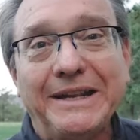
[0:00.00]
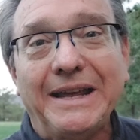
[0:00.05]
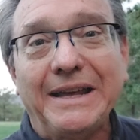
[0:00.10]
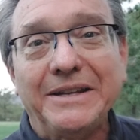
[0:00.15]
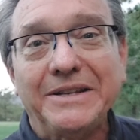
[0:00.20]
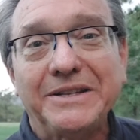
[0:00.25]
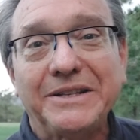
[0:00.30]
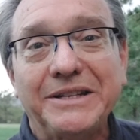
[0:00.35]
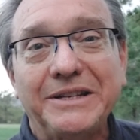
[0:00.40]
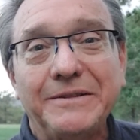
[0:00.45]

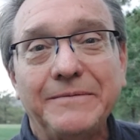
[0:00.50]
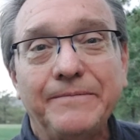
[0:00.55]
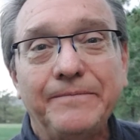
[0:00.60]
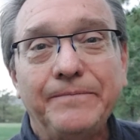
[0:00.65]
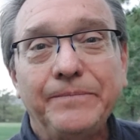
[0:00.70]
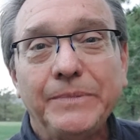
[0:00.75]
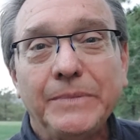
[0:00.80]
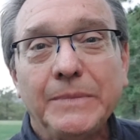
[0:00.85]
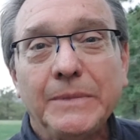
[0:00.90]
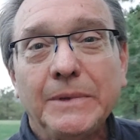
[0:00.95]
desk.
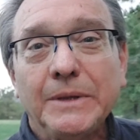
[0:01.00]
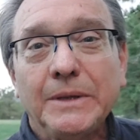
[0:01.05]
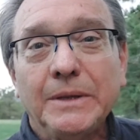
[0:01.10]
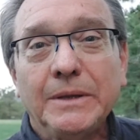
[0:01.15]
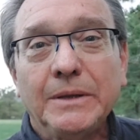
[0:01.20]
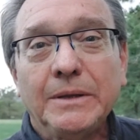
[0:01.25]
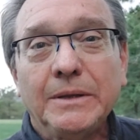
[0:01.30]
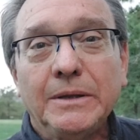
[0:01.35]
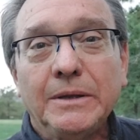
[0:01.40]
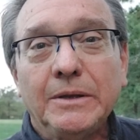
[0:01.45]

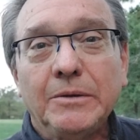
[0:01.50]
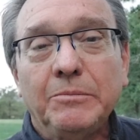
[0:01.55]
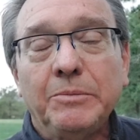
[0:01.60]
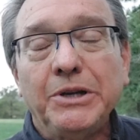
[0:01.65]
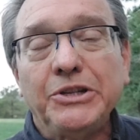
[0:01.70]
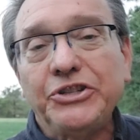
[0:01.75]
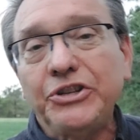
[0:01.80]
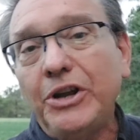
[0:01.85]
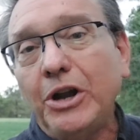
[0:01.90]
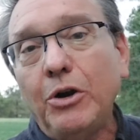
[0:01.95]

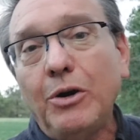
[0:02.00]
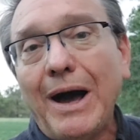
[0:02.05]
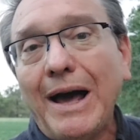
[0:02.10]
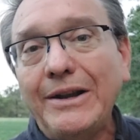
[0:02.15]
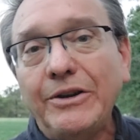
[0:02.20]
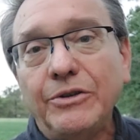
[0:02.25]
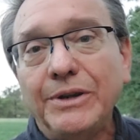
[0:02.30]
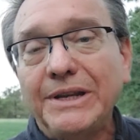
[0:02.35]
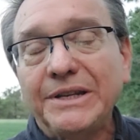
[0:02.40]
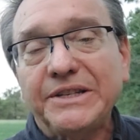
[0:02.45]
But you know,
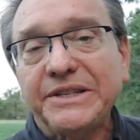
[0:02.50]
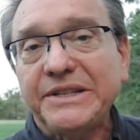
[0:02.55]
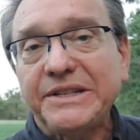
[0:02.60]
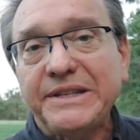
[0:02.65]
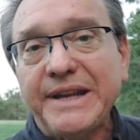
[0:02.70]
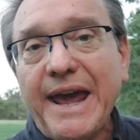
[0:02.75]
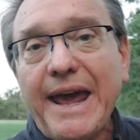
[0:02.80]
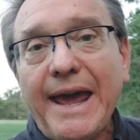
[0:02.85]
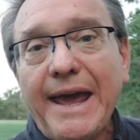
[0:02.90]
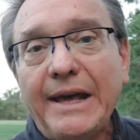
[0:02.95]
I don't get
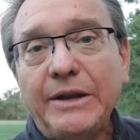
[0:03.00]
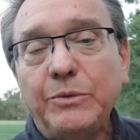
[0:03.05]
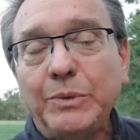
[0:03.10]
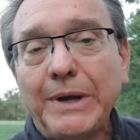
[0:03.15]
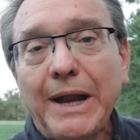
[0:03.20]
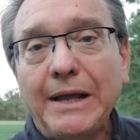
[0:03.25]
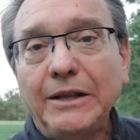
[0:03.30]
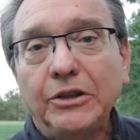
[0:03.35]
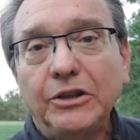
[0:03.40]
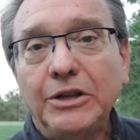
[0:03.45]
sad
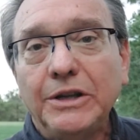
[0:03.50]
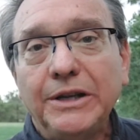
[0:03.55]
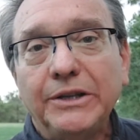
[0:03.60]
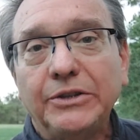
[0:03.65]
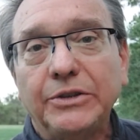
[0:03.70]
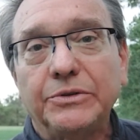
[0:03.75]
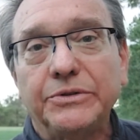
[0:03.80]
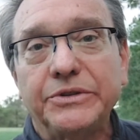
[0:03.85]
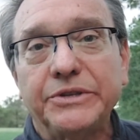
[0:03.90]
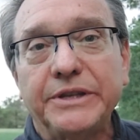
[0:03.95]
when I look
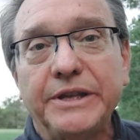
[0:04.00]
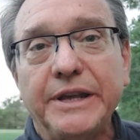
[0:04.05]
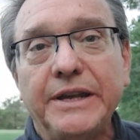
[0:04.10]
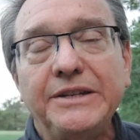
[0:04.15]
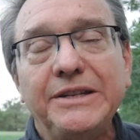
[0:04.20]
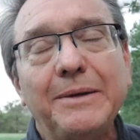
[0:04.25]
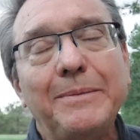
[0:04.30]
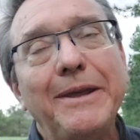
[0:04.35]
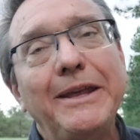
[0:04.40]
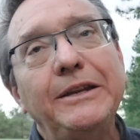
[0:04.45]
at those
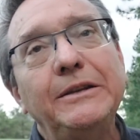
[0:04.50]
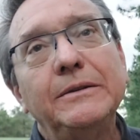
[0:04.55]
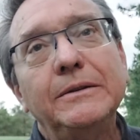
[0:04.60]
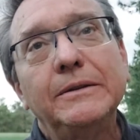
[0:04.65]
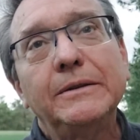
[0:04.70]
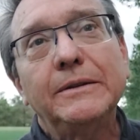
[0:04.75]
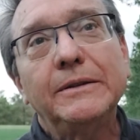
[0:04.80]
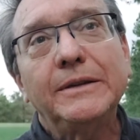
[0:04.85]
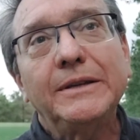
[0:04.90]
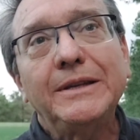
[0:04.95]
things. I mean,
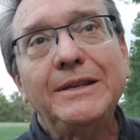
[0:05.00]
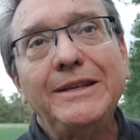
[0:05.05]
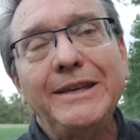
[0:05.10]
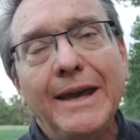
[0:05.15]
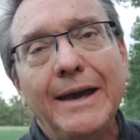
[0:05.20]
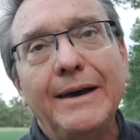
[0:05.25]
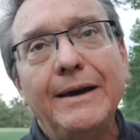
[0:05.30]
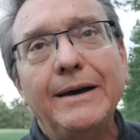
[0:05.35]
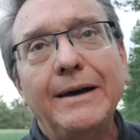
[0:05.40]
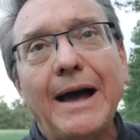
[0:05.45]

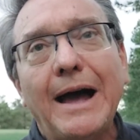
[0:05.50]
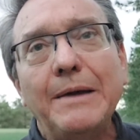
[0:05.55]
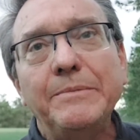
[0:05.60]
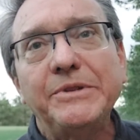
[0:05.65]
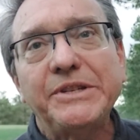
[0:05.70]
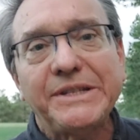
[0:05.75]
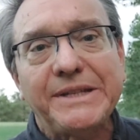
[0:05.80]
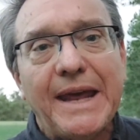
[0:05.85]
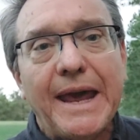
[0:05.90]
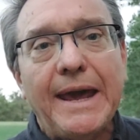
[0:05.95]
yeah,
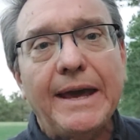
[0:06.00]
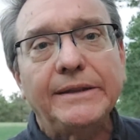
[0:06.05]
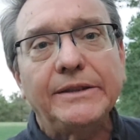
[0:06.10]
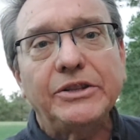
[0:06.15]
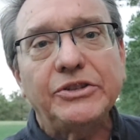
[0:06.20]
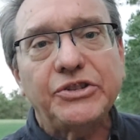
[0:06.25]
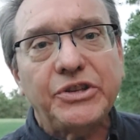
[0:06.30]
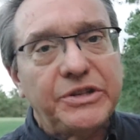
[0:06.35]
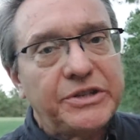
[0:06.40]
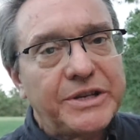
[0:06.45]
I'm sad
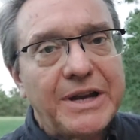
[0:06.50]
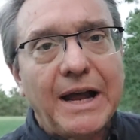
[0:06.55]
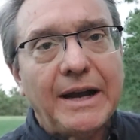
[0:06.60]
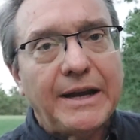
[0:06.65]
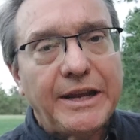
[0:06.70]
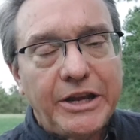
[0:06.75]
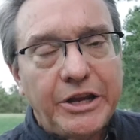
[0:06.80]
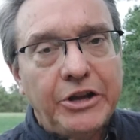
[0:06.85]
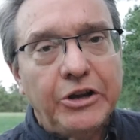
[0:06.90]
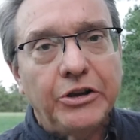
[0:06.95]
that she's
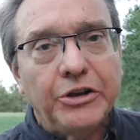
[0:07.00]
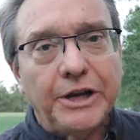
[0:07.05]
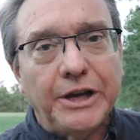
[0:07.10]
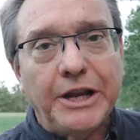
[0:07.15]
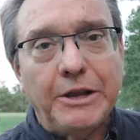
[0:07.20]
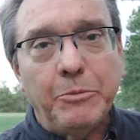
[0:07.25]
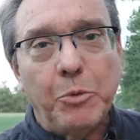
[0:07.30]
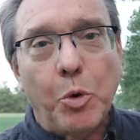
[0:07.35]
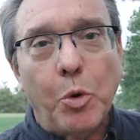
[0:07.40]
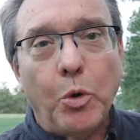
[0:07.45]
not here
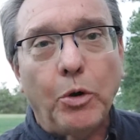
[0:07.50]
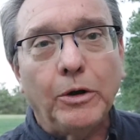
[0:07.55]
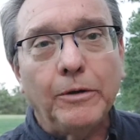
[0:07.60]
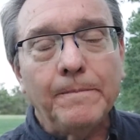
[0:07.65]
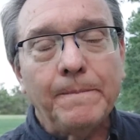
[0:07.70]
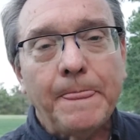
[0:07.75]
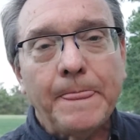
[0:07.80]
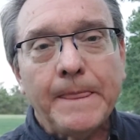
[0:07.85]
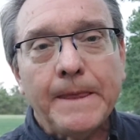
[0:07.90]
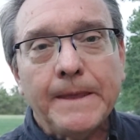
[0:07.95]
anymore,
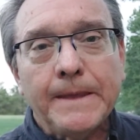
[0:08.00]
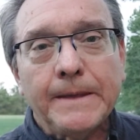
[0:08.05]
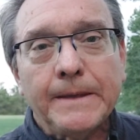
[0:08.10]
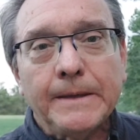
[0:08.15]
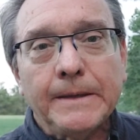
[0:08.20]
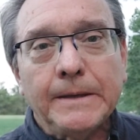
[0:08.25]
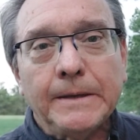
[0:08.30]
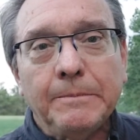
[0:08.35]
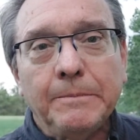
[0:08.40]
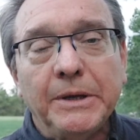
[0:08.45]

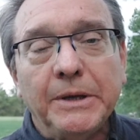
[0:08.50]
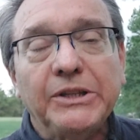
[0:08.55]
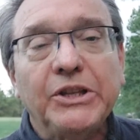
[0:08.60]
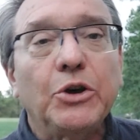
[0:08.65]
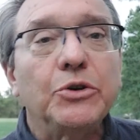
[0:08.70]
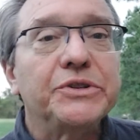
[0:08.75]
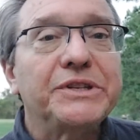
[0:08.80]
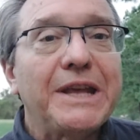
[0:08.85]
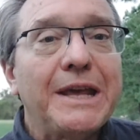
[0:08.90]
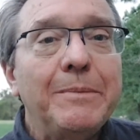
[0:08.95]
but
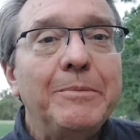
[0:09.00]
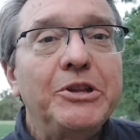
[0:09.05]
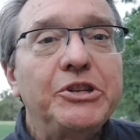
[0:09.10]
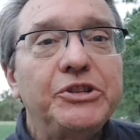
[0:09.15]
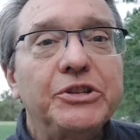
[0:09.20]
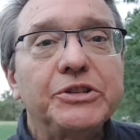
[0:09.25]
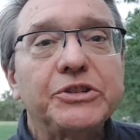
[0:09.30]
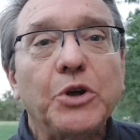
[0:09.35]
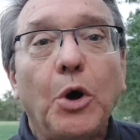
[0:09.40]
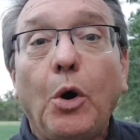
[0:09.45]
those
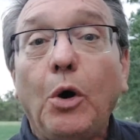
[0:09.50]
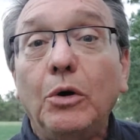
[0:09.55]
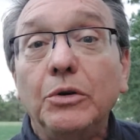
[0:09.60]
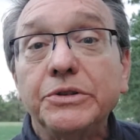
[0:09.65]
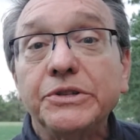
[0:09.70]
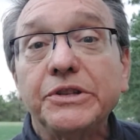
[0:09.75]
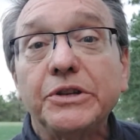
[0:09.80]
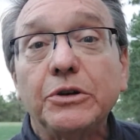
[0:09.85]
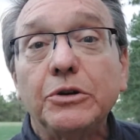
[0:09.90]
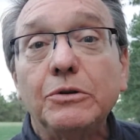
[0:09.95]
images
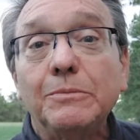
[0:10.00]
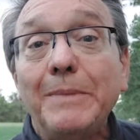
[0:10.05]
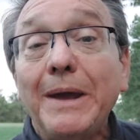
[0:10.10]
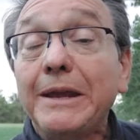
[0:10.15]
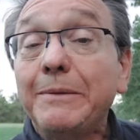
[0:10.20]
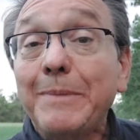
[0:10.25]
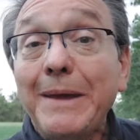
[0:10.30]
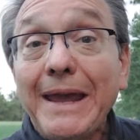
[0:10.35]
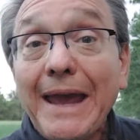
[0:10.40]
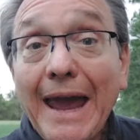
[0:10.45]
also
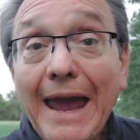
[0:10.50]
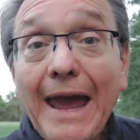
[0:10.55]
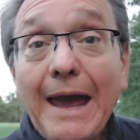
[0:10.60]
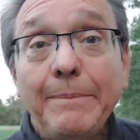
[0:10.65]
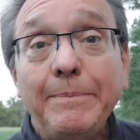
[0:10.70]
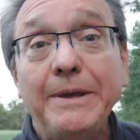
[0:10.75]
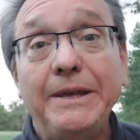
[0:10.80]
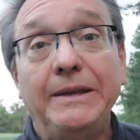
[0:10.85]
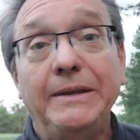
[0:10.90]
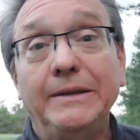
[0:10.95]
make me
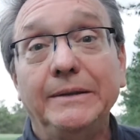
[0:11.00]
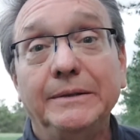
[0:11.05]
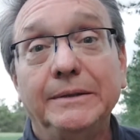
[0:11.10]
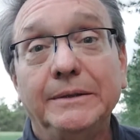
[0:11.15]
happy